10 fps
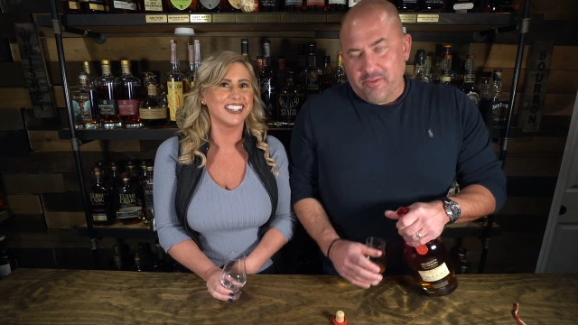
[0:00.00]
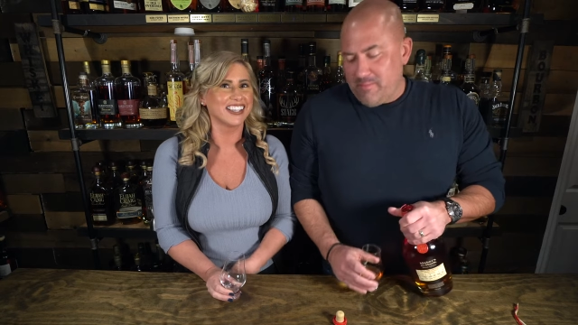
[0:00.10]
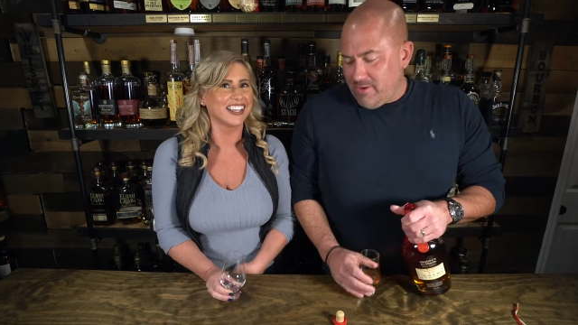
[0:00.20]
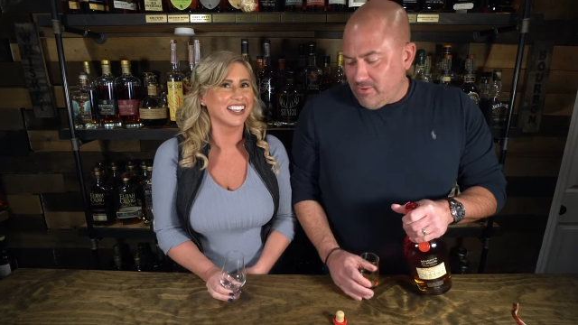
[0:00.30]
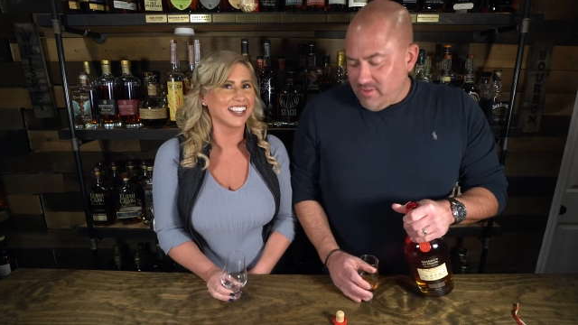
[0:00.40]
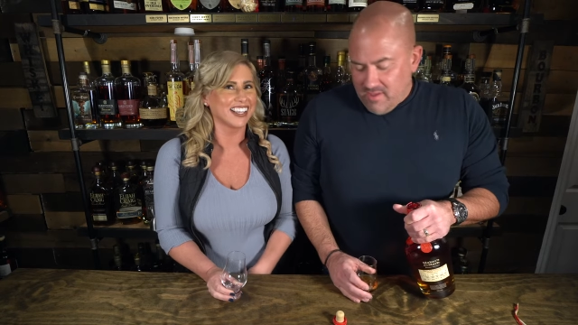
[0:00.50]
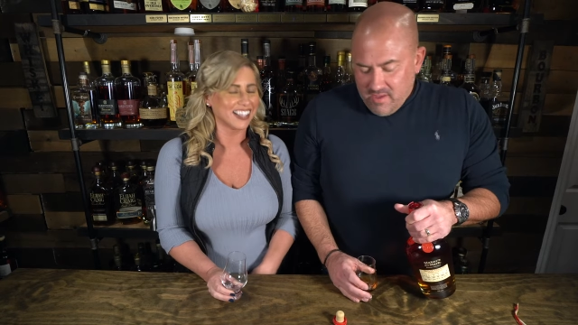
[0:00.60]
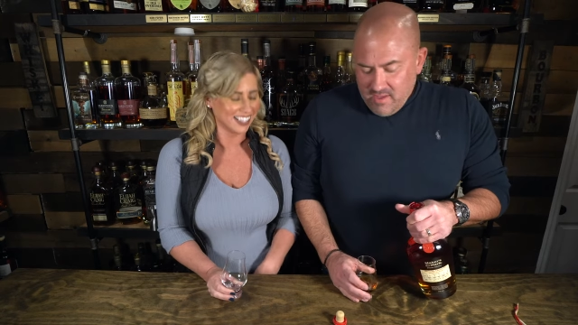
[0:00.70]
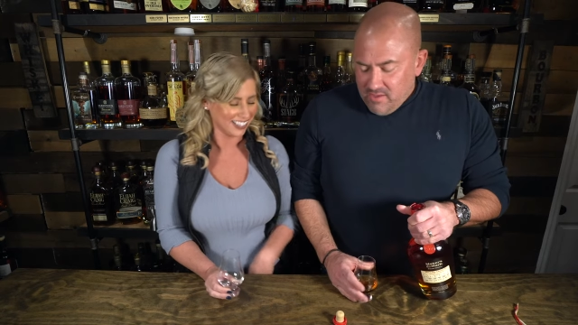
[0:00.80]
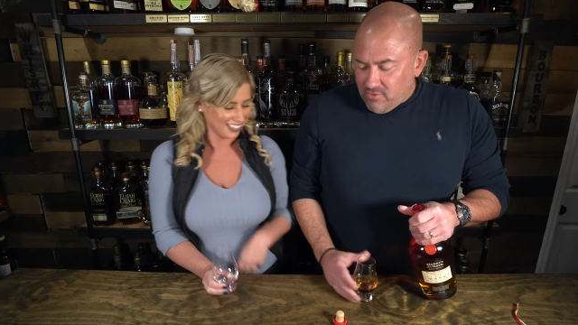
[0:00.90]
Speaker 1: the middle.
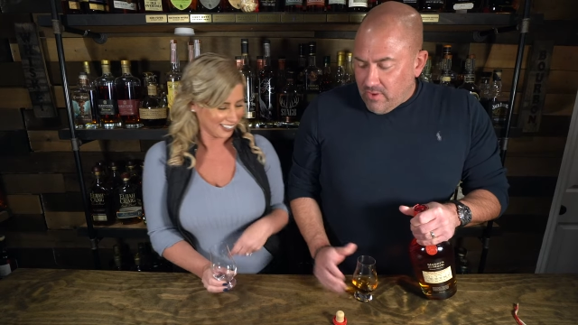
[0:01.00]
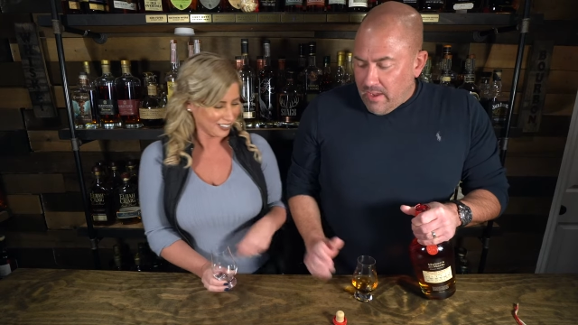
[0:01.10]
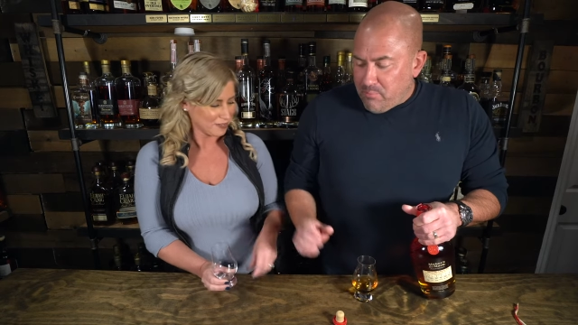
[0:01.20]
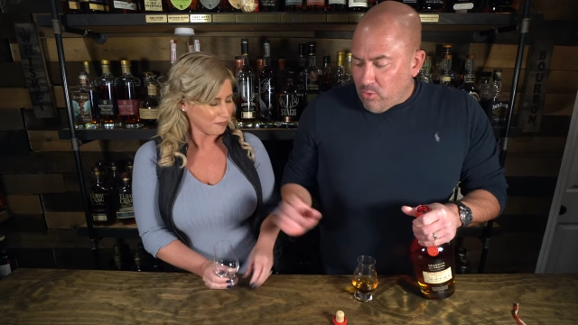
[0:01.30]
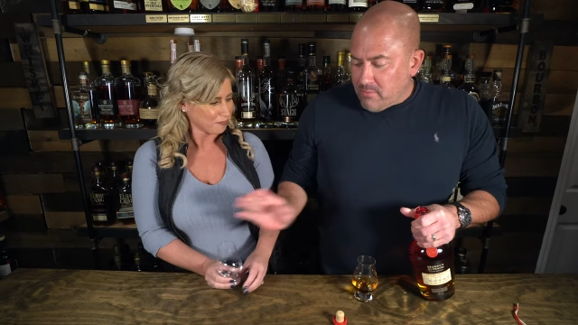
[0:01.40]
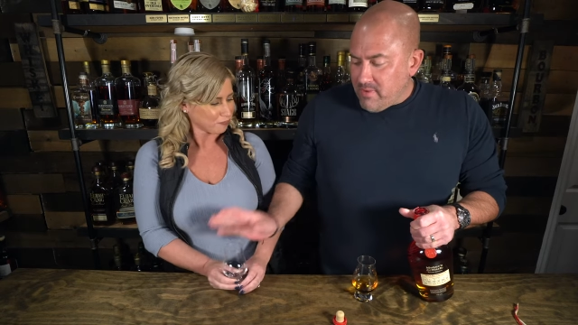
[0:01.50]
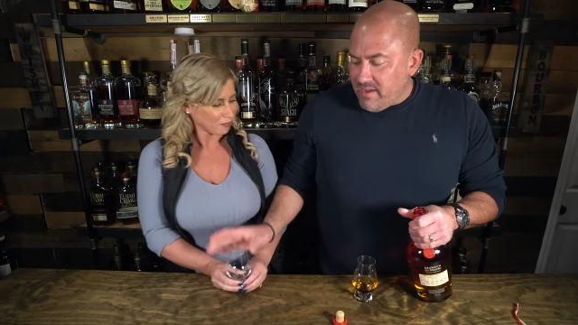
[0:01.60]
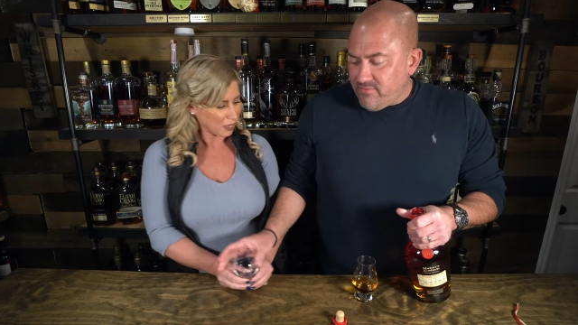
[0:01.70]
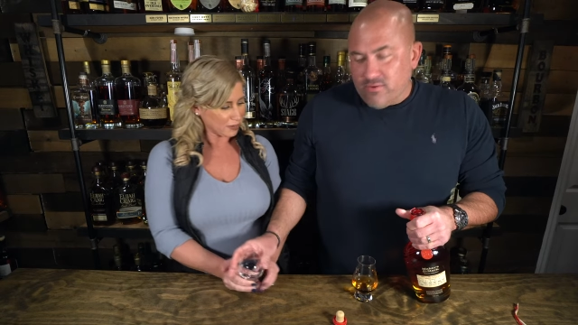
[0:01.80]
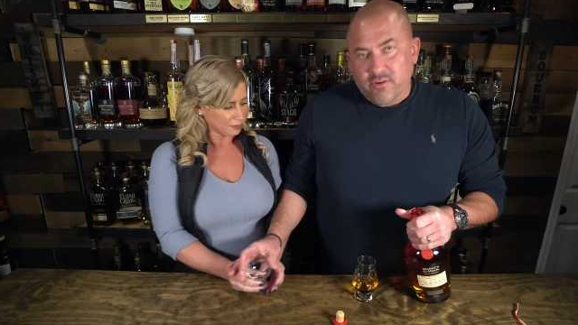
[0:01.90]
So I poured
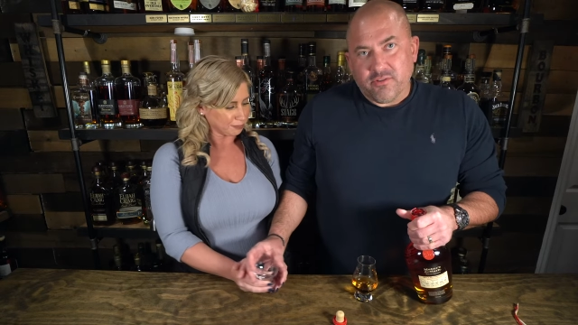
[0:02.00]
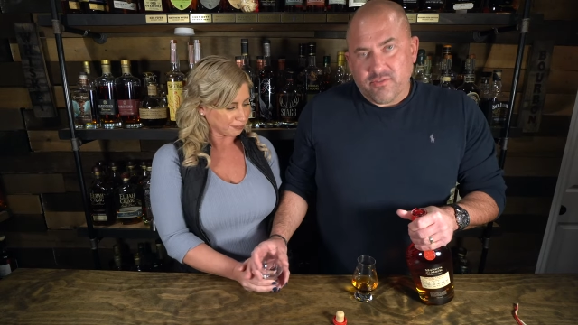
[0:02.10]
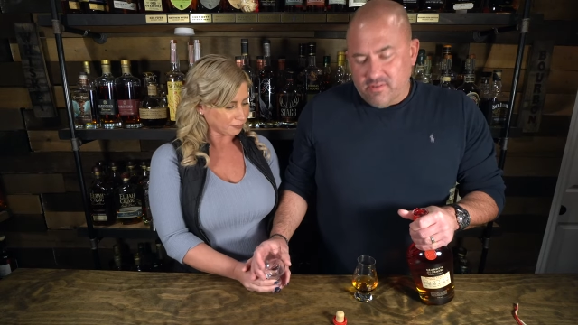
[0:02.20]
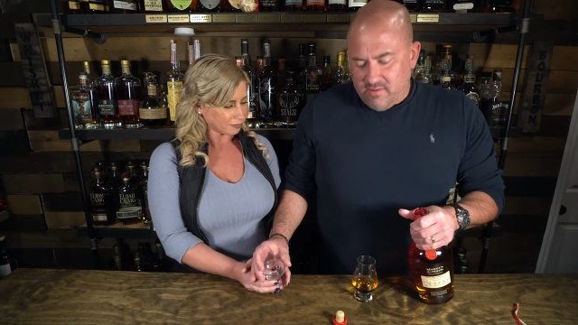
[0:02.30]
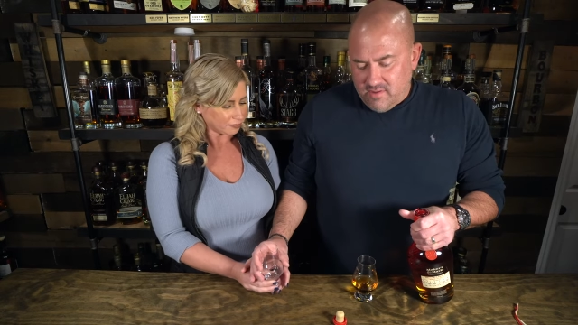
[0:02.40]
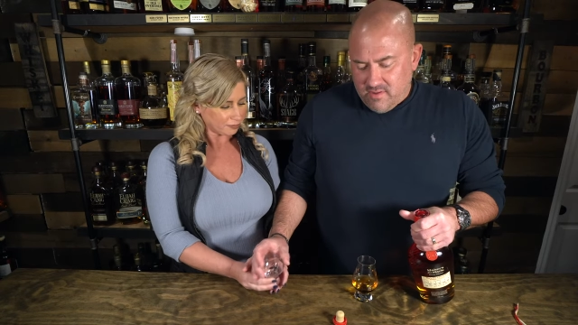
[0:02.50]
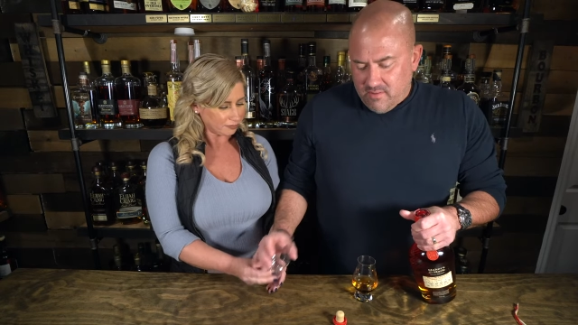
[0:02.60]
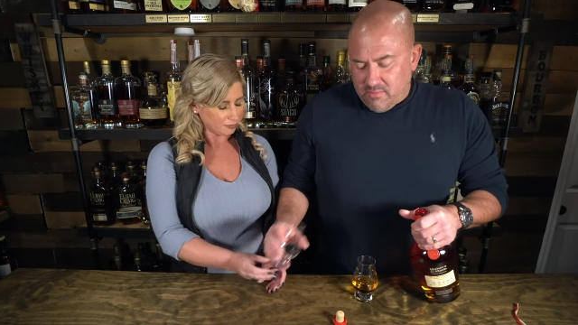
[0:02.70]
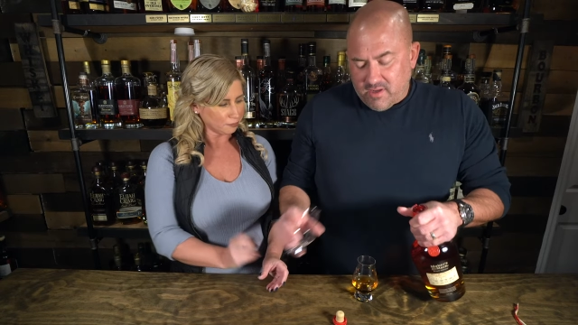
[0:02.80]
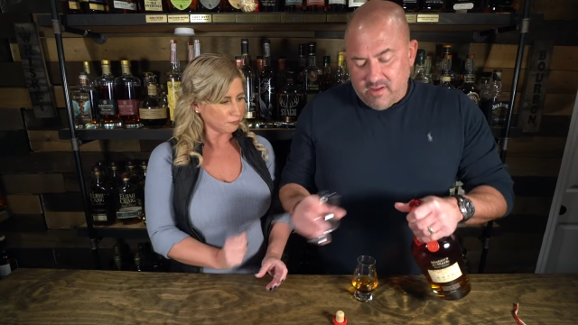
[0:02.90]
mine first
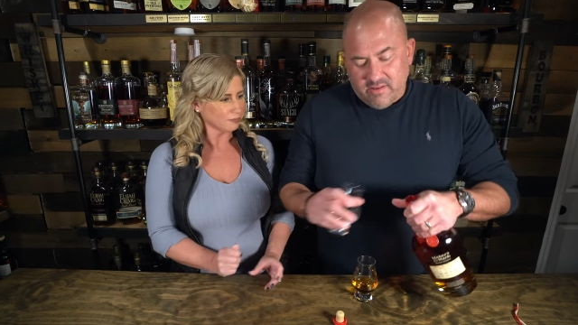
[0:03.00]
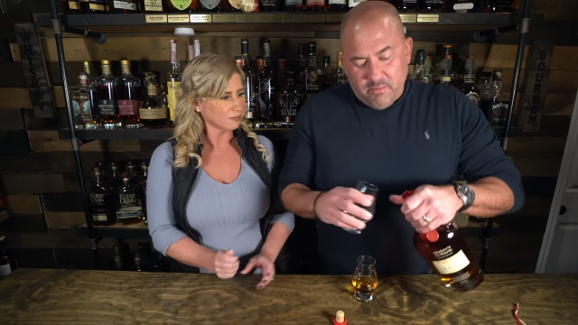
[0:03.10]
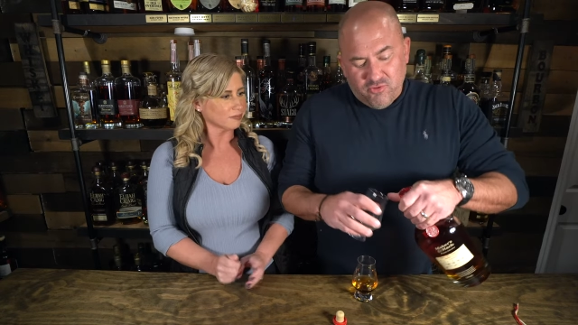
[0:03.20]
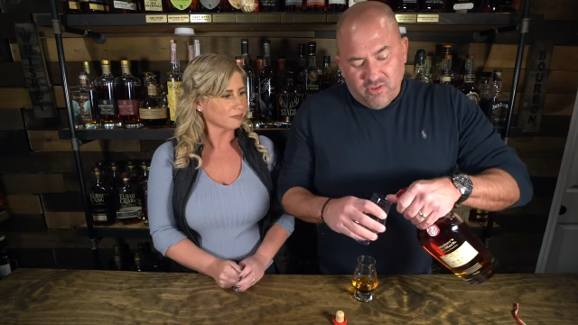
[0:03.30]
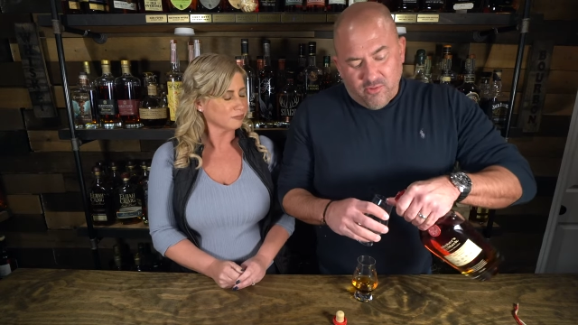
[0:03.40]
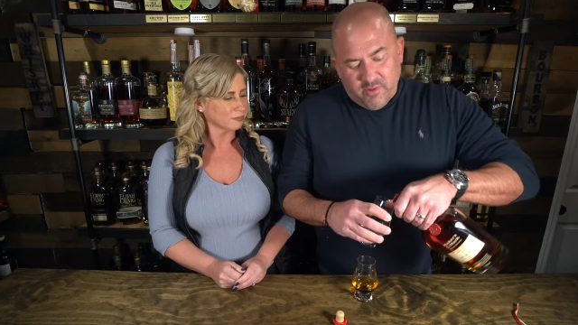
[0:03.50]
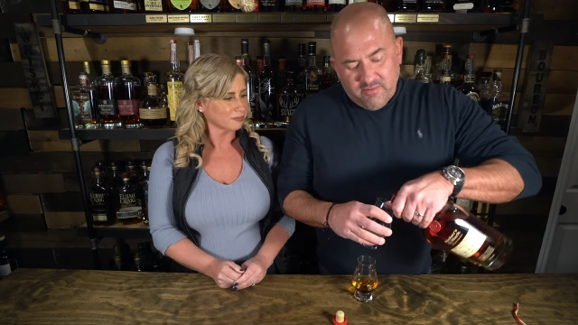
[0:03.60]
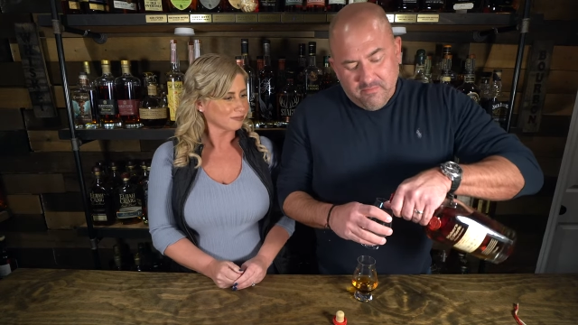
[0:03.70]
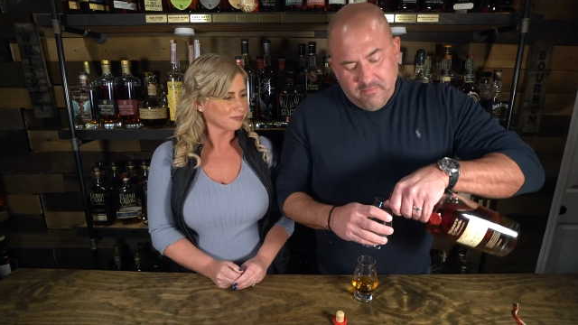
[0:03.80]
because I'm a gentleman.